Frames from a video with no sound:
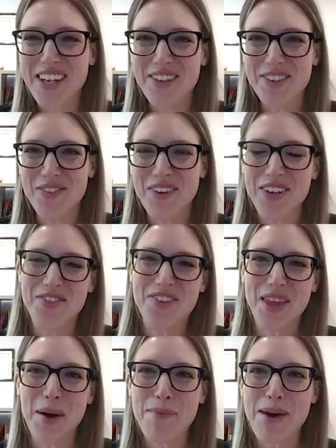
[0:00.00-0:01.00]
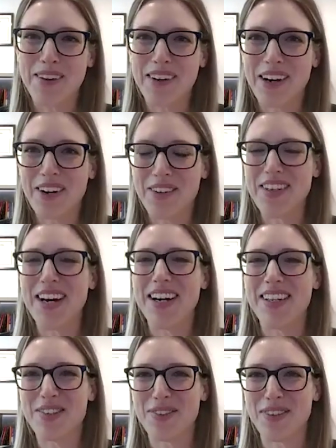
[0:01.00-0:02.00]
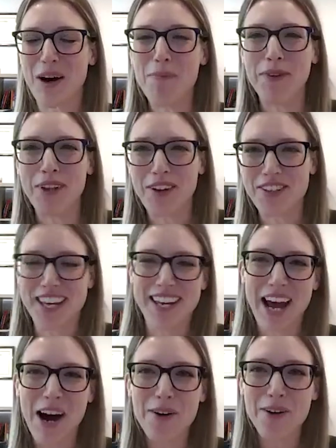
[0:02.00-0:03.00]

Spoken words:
Thank you so much for that background. That's really helpful to understand how